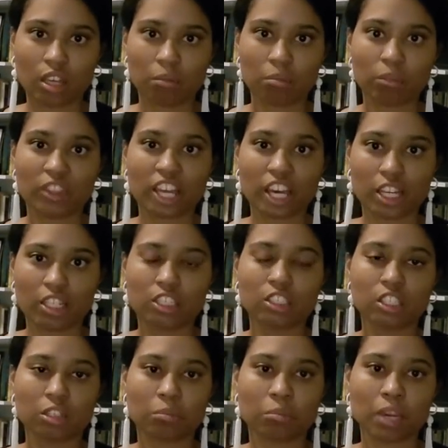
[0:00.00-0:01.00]
That is
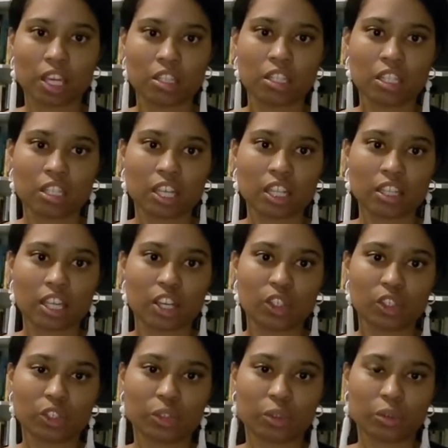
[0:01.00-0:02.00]
the main thing that they
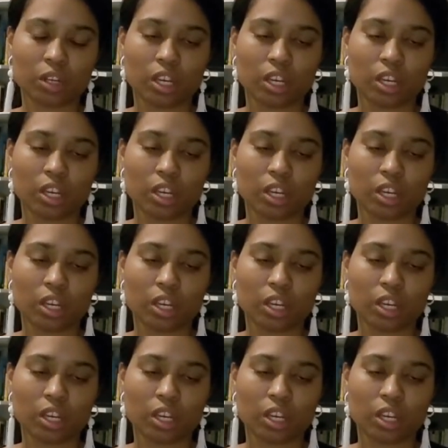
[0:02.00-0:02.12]
do.